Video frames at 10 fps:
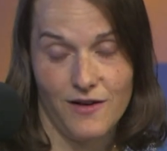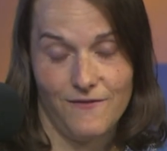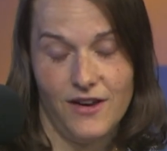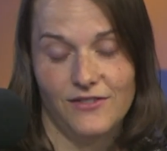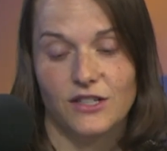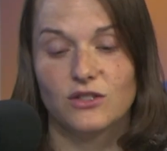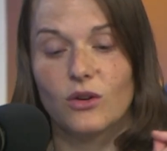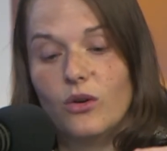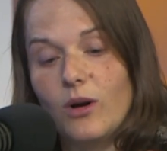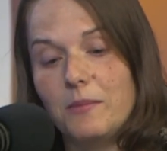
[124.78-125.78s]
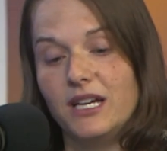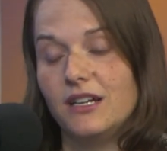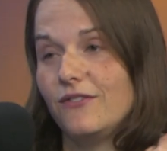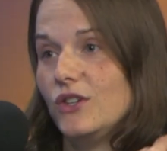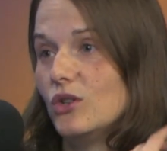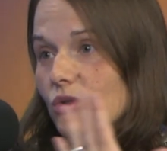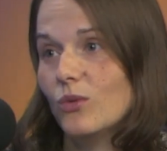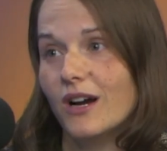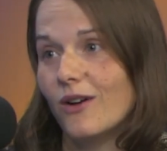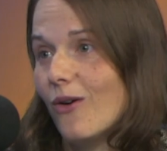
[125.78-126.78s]
150. So I mean, if you
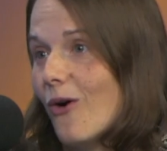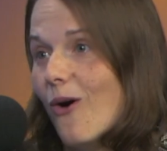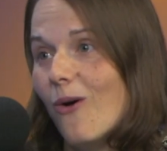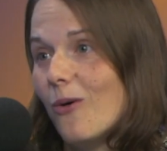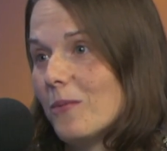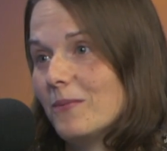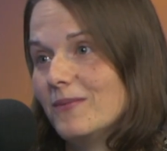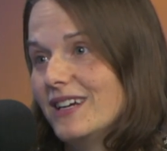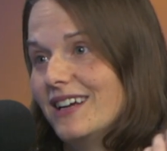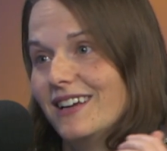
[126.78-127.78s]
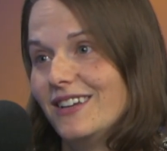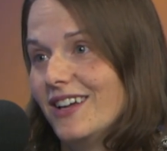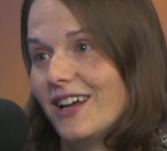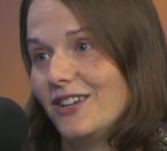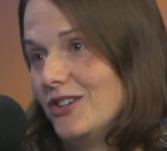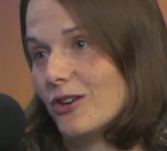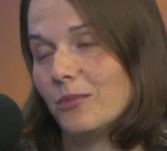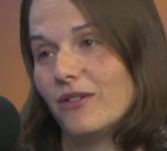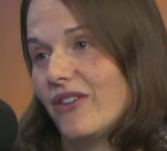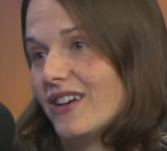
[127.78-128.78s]
want to go home, you're a
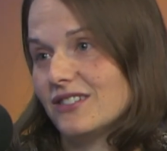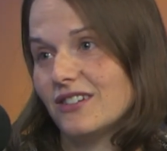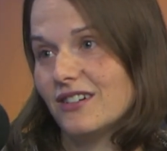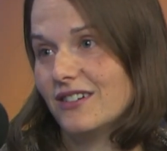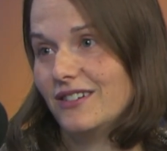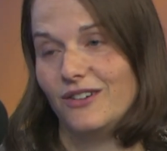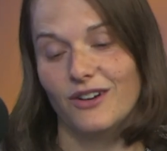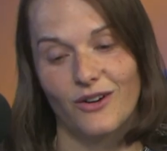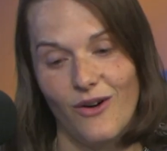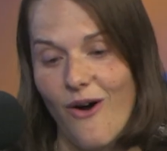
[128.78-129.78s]
professor. You could go no.